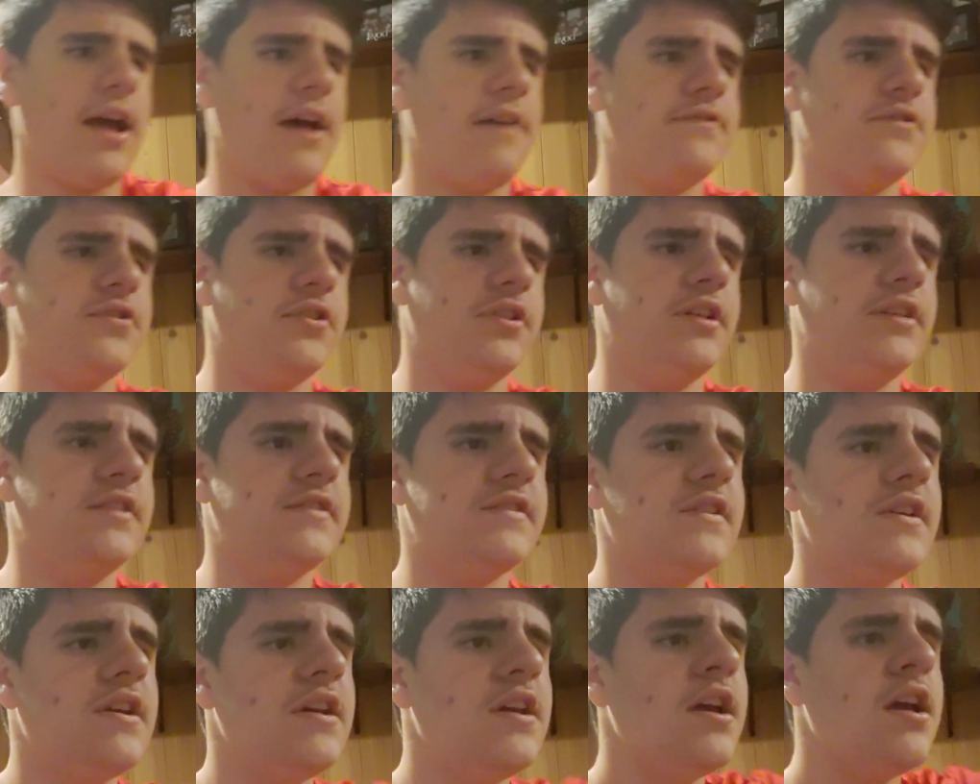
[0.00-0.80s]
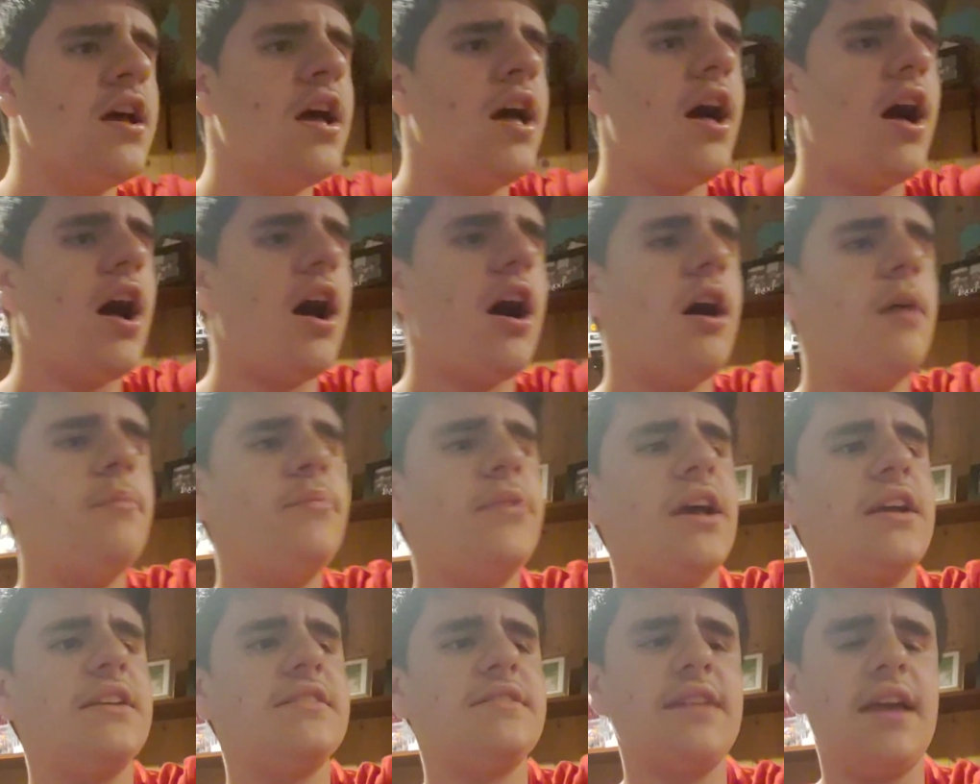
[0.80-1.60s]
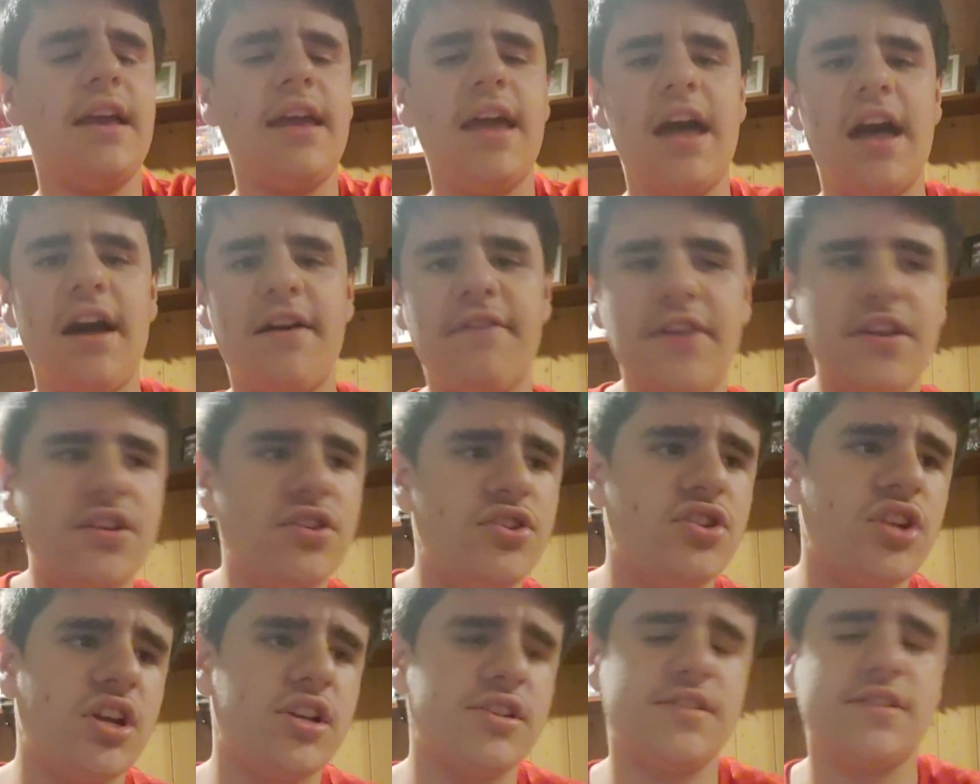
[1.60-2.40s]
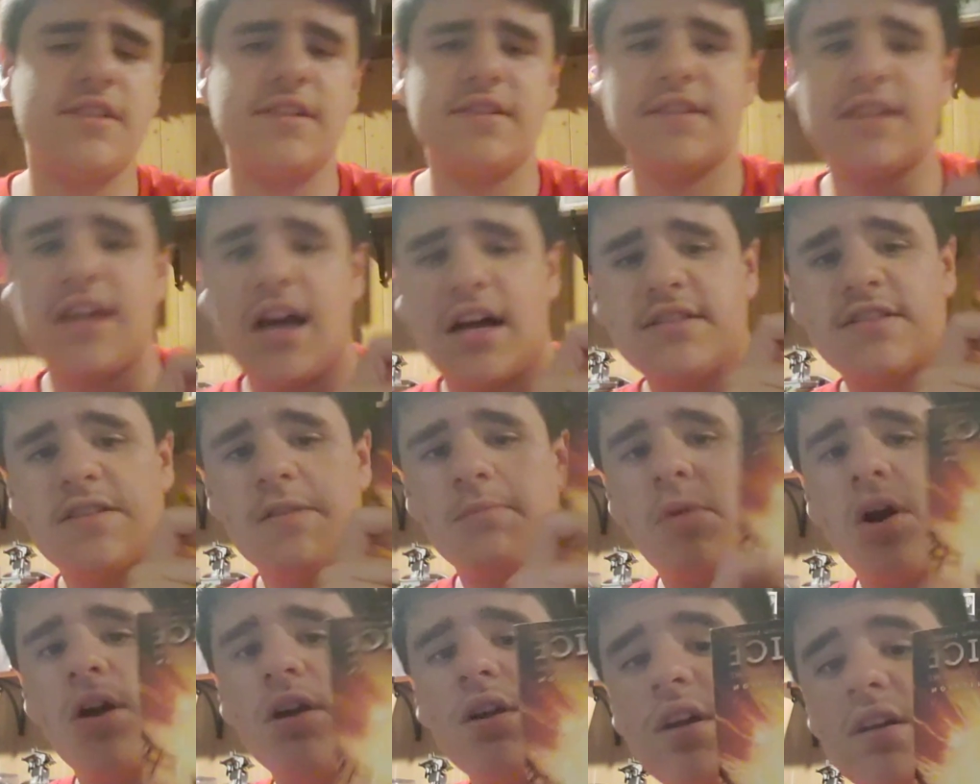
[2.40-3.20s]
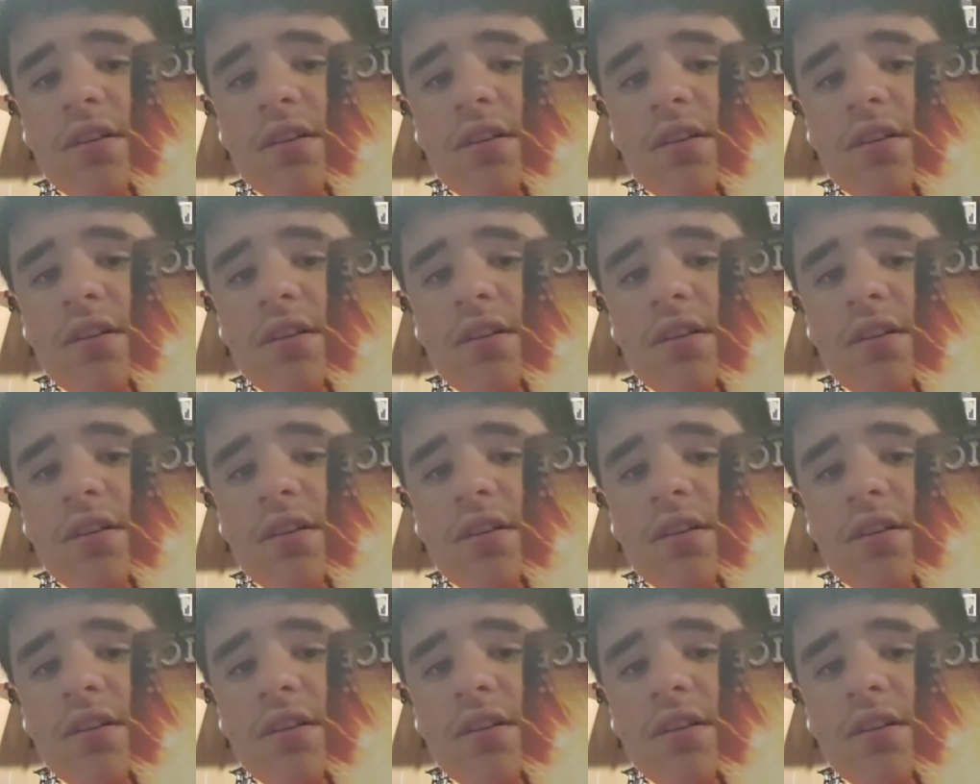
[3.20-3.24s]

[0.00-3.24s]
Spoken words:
after this. Next, I have Injustice, Gods Among